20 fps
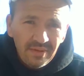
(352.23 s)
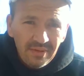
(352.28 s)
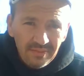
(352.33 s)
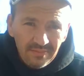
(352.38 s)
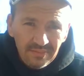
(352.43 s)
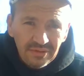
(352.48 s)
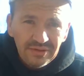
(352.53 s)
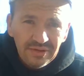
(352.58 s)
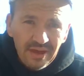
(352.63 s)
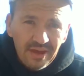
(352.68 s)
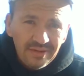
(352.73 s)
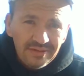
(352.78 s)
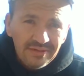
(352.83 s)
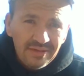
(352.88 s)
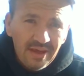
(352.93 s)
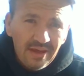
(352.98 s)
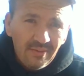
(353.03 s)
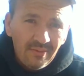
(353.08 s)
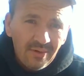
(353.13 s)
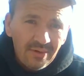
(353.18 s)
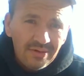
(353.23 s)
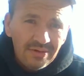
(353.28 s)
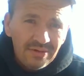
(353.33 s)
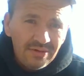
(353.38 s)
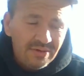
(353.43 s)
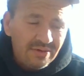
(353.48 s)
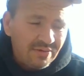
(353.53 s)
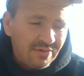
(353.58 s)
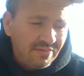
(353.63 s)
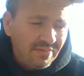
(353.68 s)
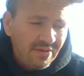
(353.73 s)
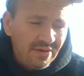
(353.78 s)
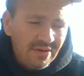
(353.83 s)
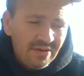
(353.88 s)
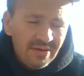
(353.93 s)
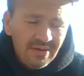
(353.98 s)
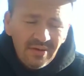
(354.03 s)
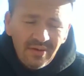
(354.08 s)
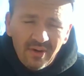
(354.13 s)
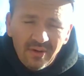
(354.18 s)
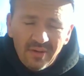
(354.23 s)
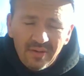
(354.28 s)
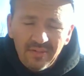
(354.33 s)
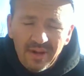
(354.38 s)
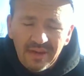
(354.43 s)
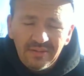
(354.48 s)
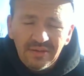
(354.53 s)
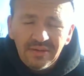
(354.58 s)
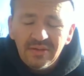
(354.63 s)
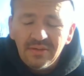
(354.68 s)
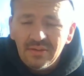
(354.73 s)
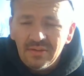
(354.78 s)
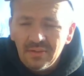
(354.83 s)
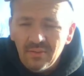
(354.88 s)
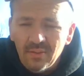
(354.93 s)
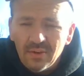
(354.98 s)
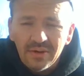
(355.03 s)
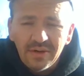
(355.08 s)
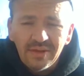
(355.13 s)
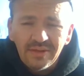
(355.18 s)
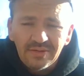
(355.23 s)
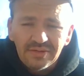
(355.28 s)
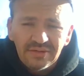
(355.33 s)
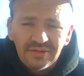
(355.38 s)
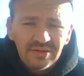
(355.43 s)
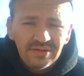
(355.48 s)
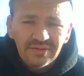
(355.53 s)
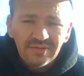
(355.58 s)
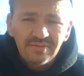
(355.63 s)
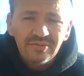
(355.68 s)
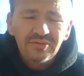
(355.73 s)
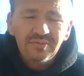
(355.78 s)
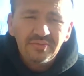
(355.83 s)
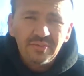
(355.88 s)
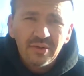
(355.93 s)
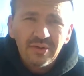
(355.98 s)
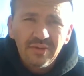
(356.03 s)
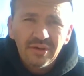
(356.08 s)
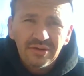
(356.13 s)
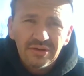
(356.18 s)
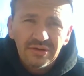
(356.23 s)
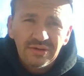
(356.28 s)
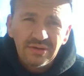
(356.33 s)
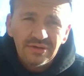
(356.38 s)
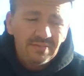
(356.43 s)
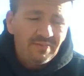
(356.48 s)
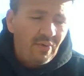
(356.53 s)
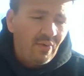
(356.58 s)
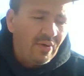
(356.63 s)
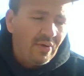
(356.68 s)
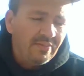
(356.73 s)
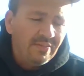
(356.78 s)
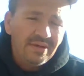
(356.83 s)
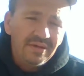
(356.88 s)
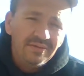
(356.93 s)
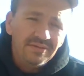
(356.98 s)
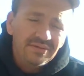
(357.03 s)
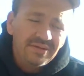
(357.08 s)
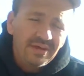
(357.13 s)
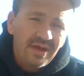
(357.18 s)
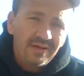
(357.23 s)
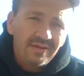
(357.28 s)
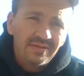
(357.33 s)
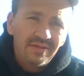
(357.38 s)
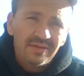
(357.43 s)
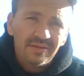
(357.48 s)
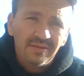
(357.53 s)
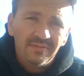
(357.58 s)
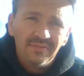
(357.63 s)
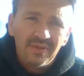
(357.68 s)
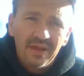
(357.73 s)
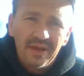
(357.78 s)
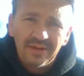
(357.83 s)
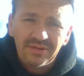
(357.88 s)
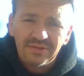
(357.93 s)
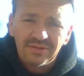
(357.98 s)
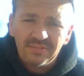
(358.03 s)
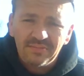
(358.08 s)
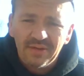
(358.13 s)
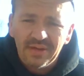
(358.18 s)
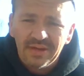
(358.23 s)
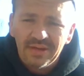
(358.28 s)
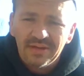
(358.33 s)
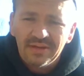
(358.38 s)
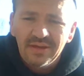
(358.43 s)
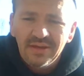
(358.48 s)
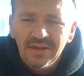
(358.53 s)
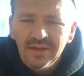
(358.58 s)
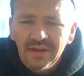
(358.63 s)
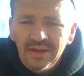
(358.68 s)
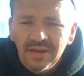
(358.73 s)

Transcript: besides that one year, or maybe one other season, was pretty much a disappointment. He was kind of like a flash in the pan.